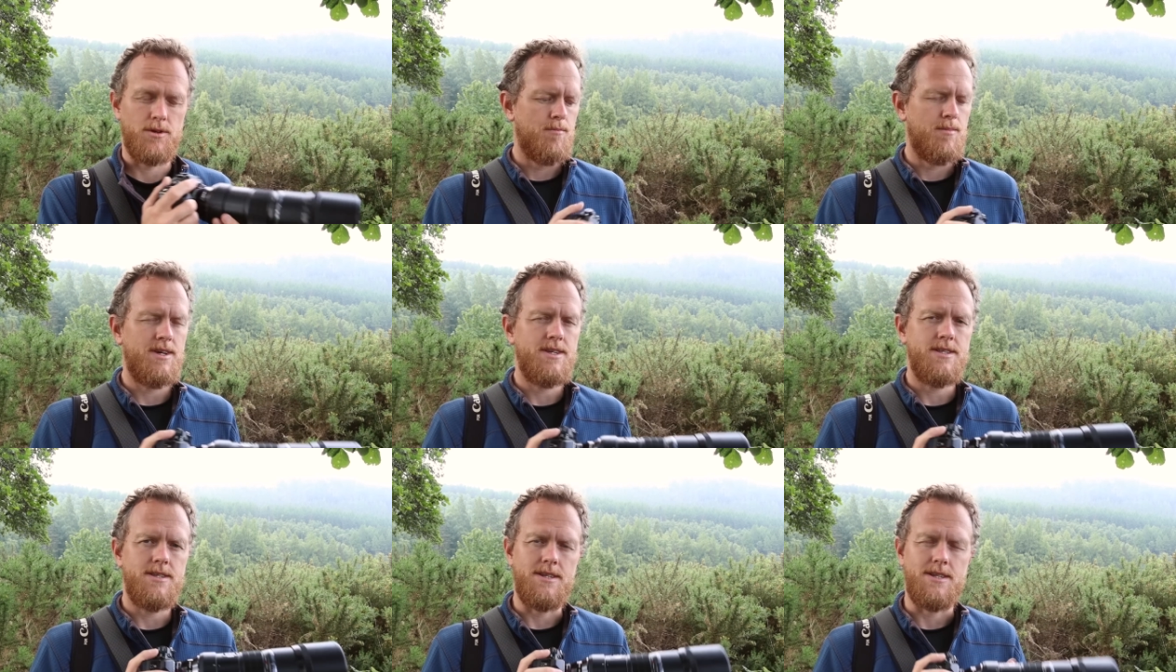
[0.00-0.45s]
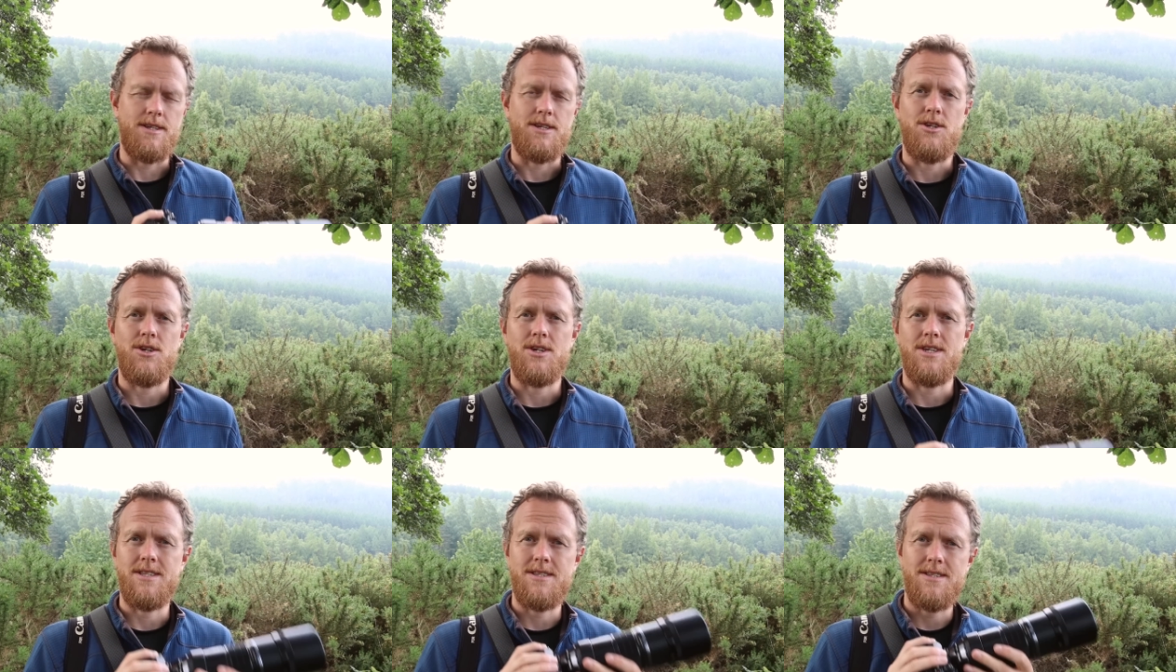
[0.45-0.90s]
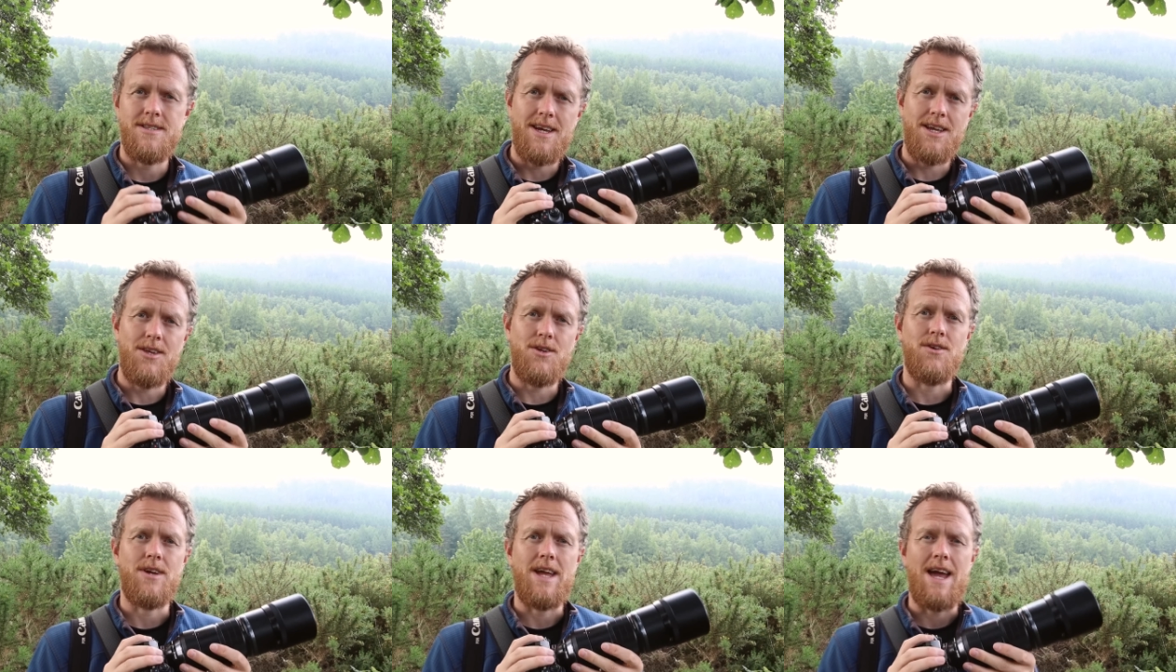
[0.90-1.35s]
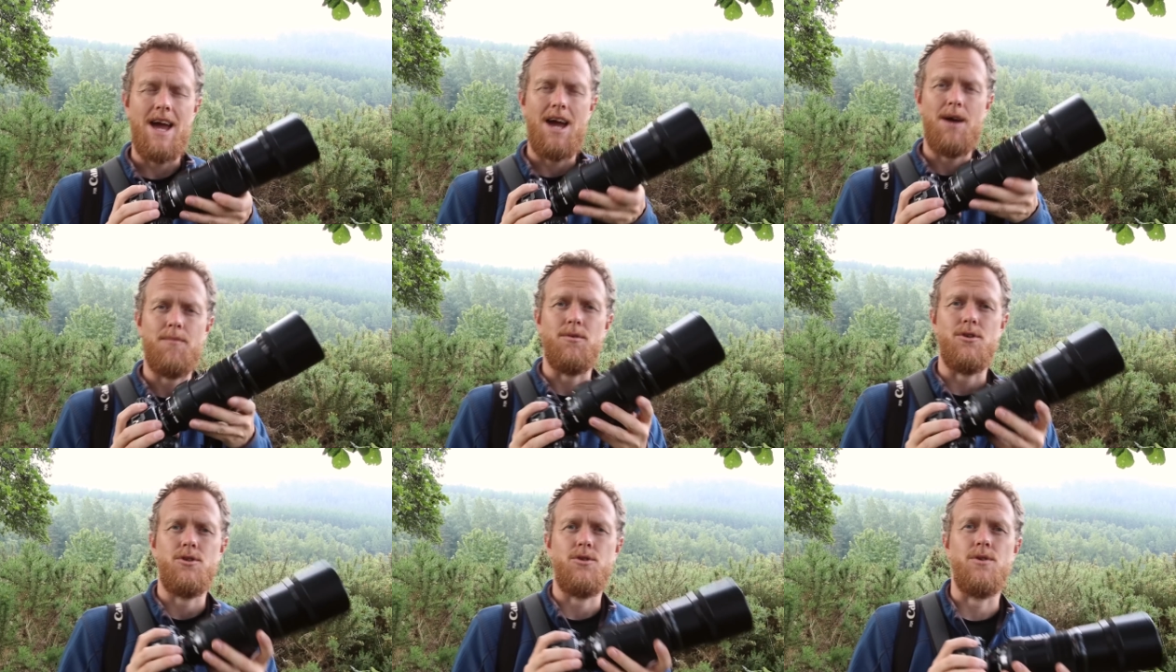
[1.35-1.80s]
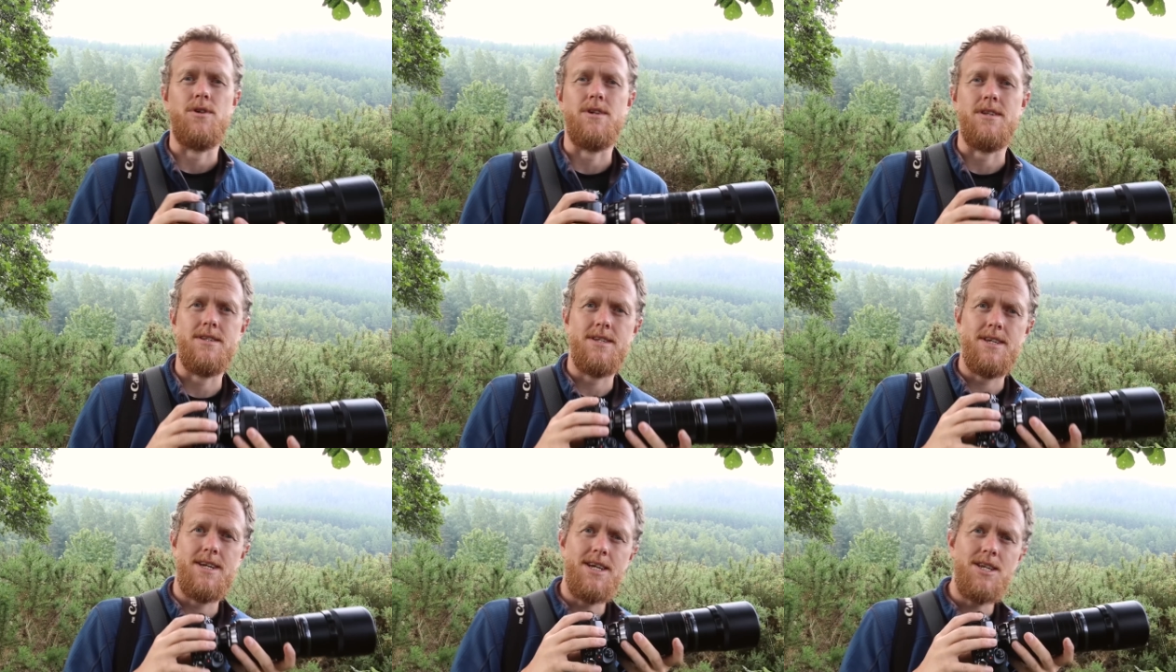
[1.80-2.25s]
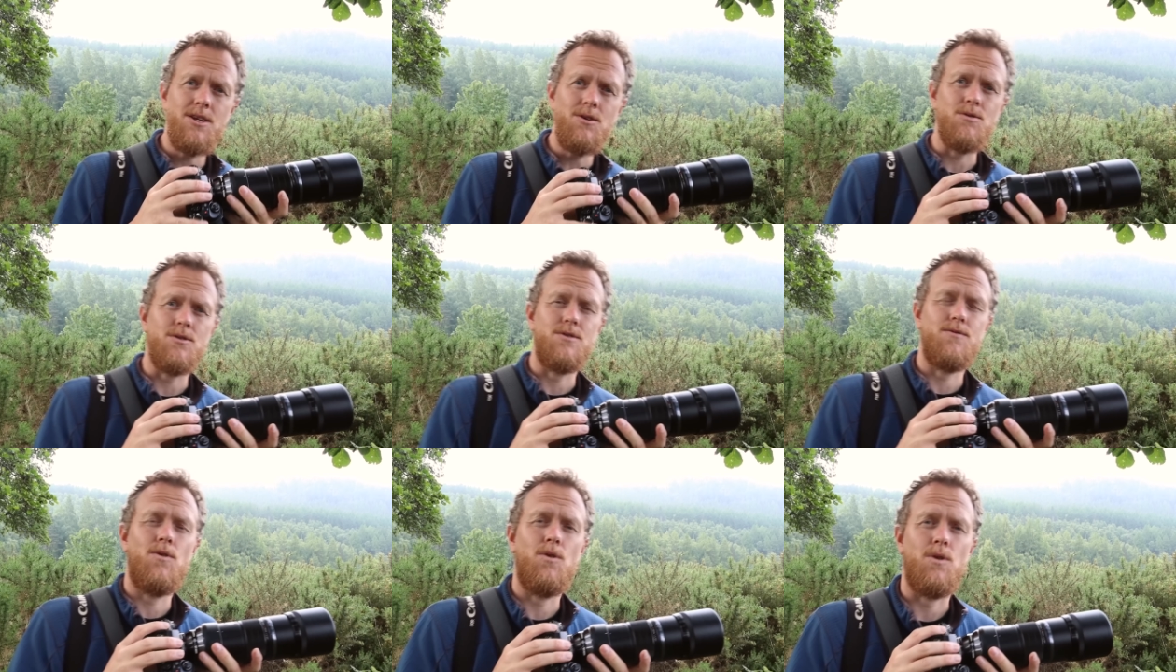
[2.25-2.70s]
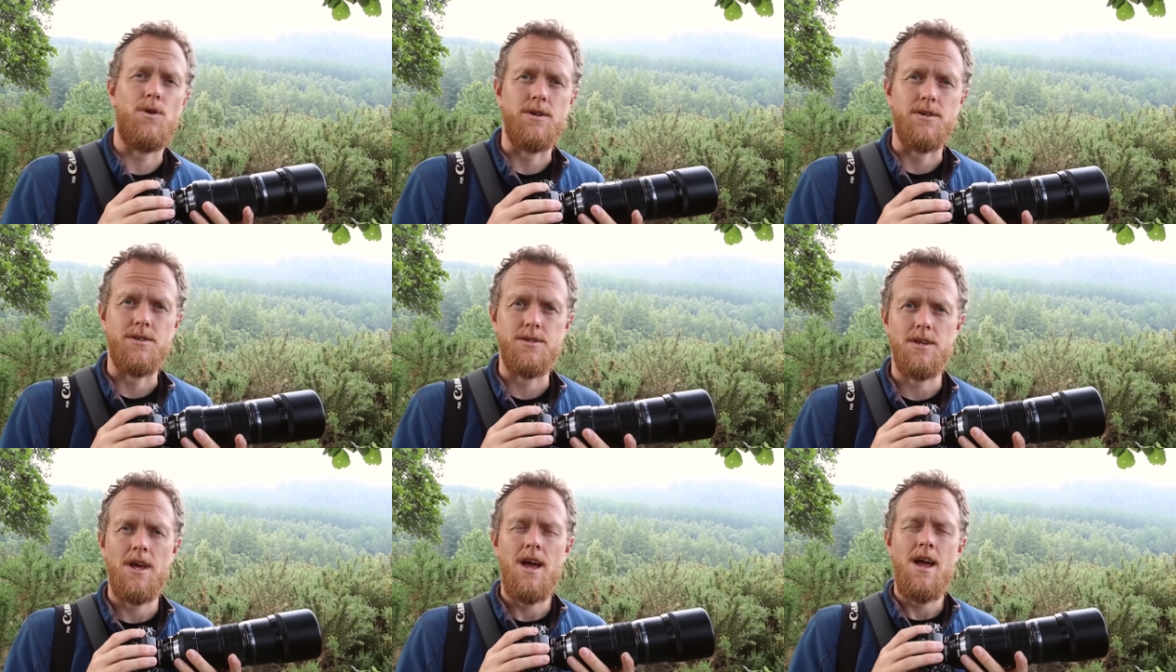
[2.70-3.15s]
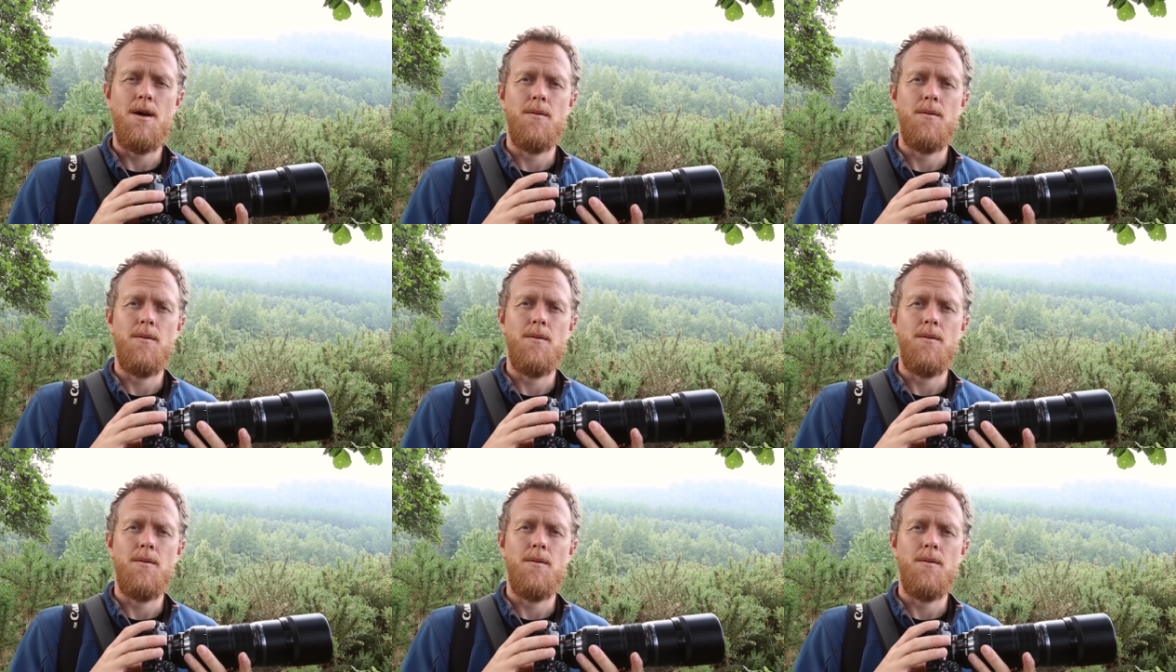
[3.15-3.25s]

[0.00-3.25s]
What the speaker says: Basically, you can set your camera to continuous focus,